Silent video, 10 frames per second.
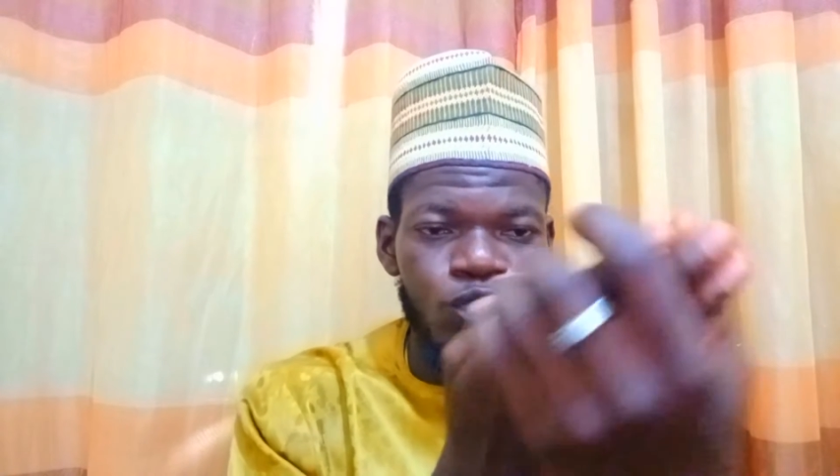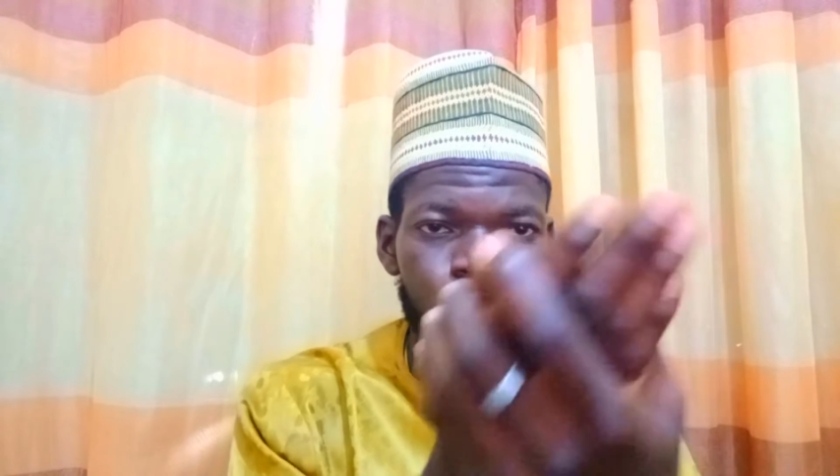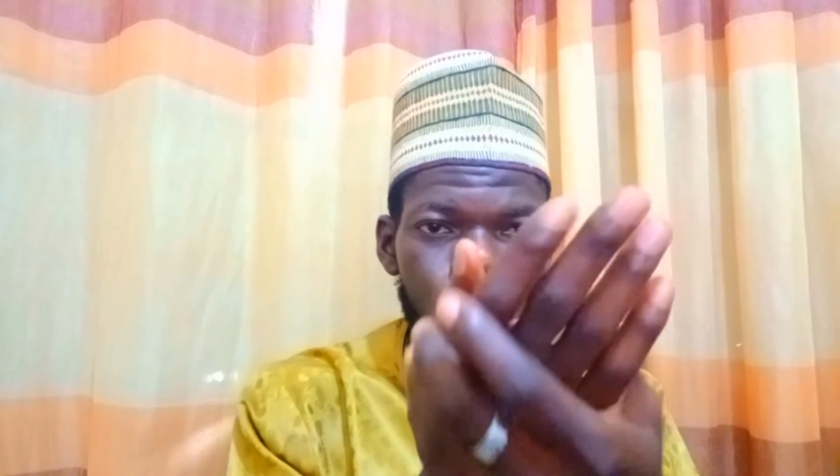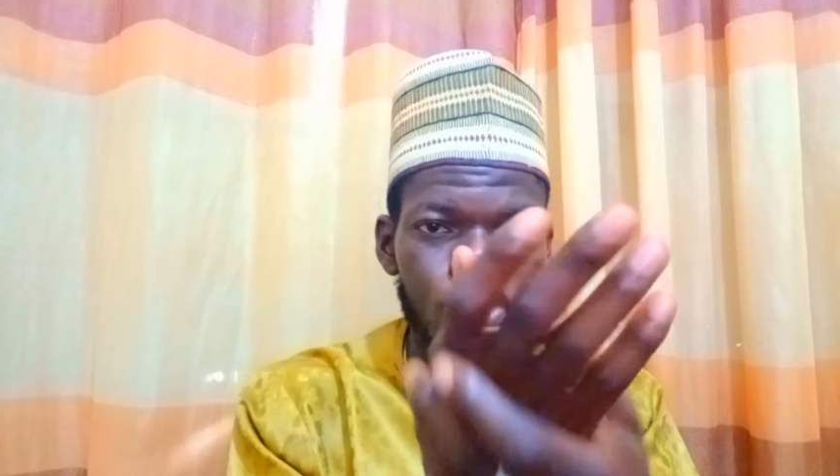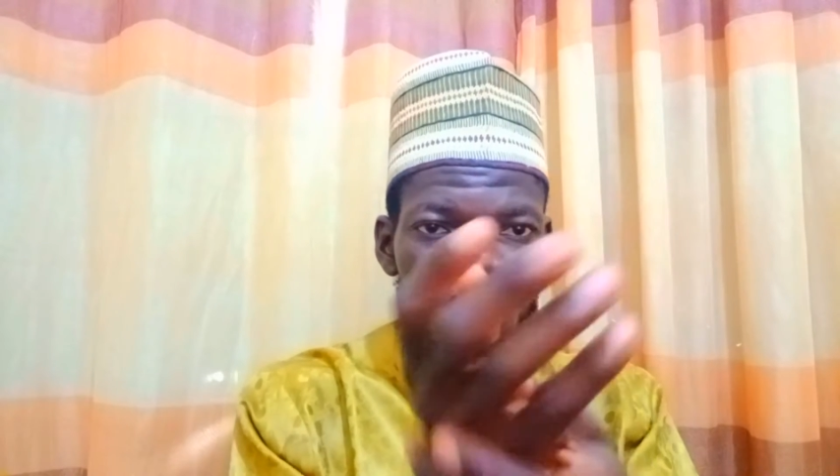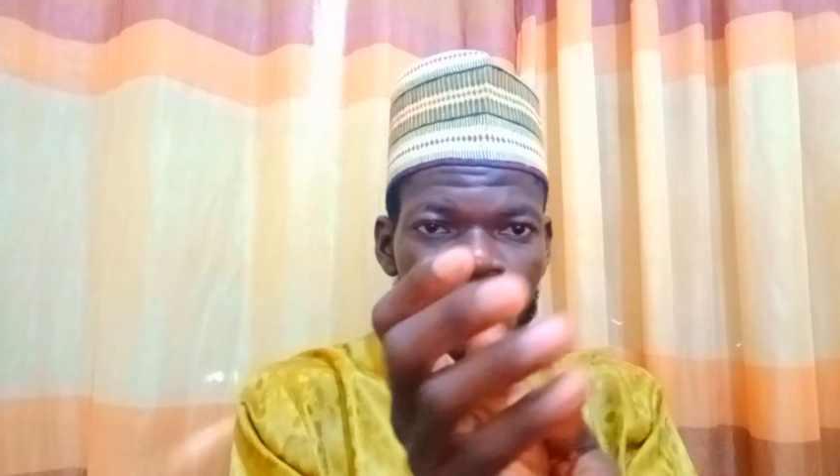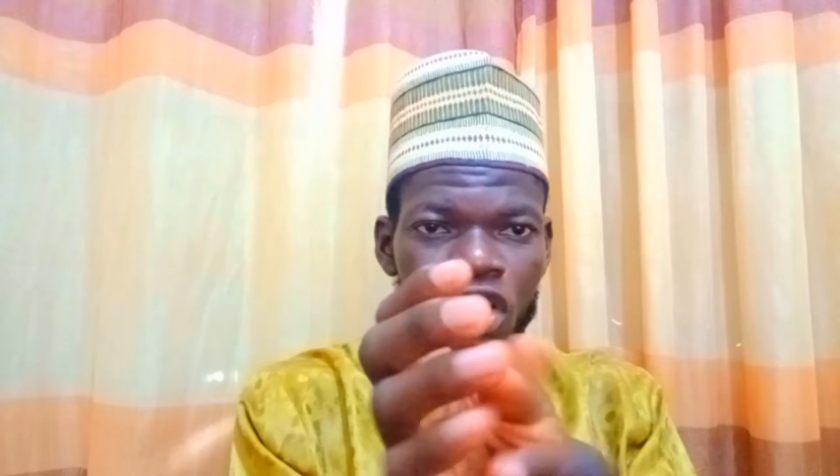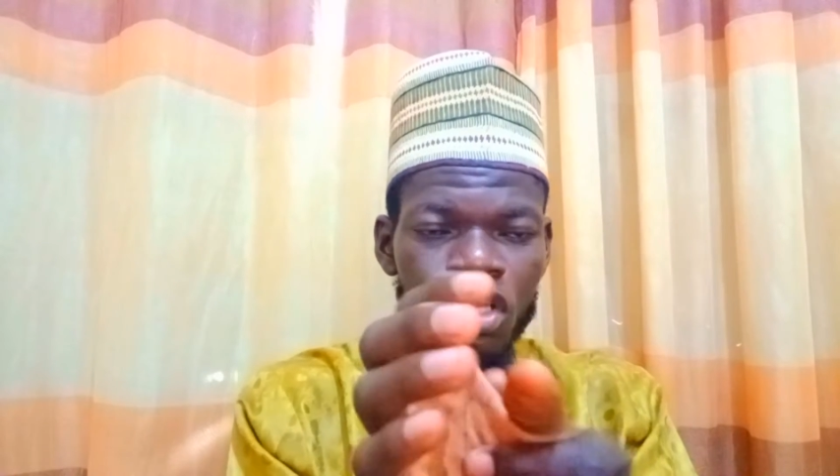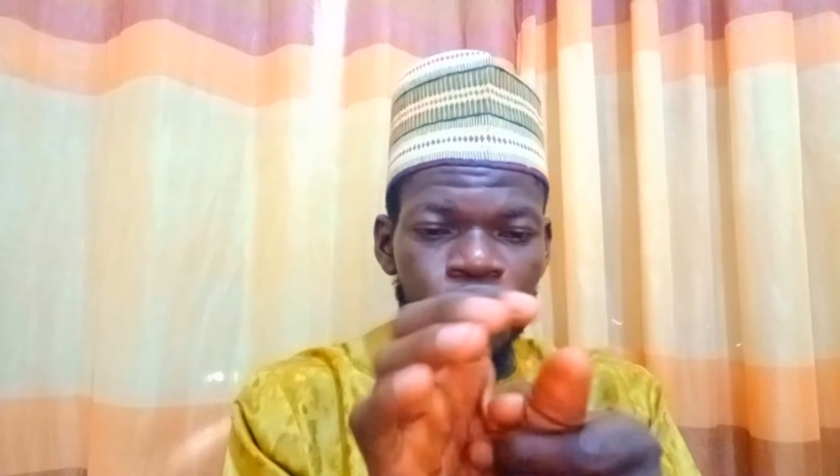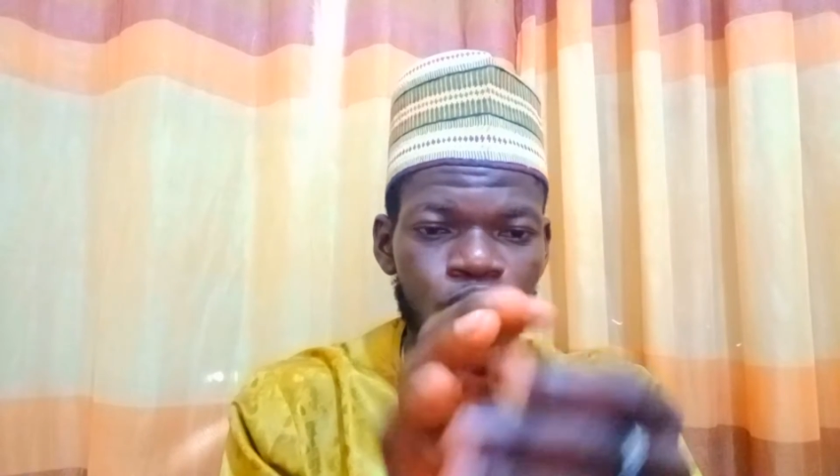
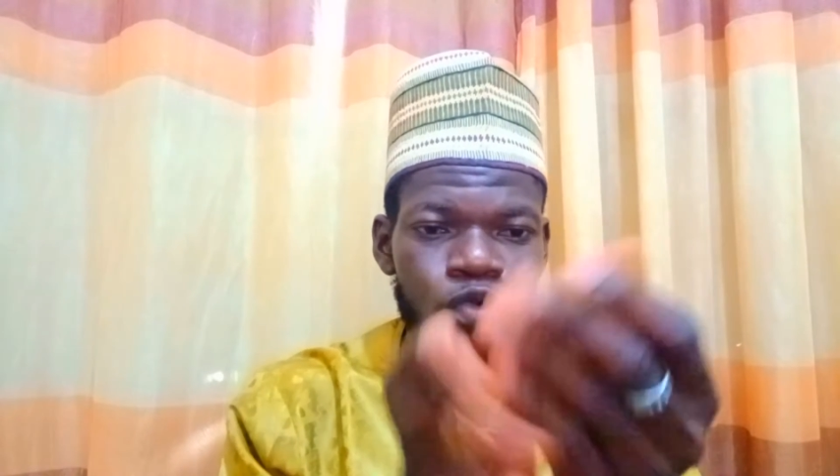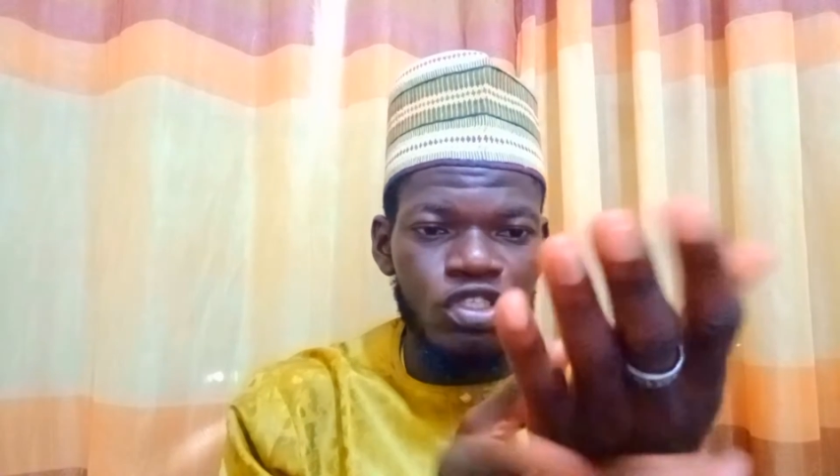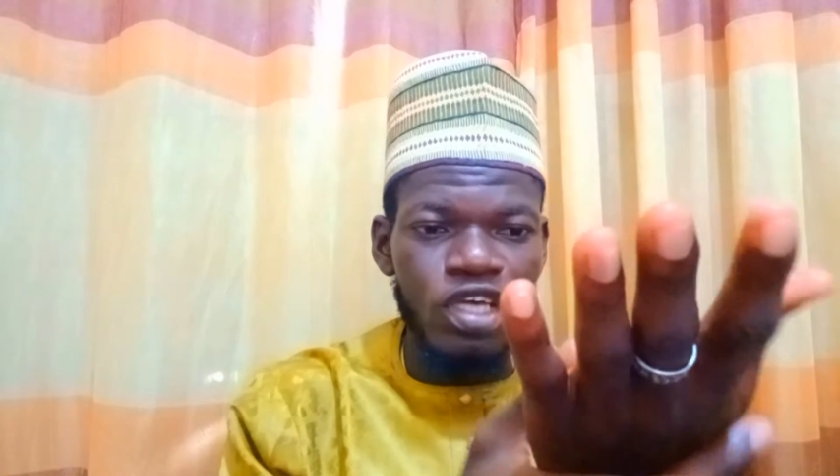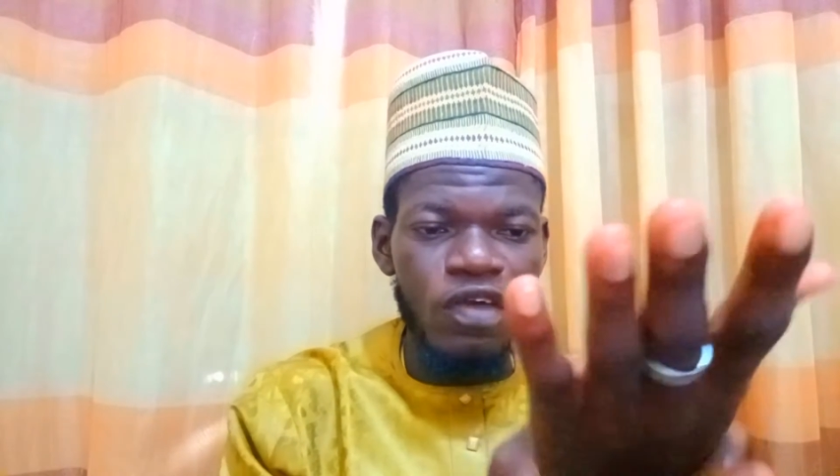You wash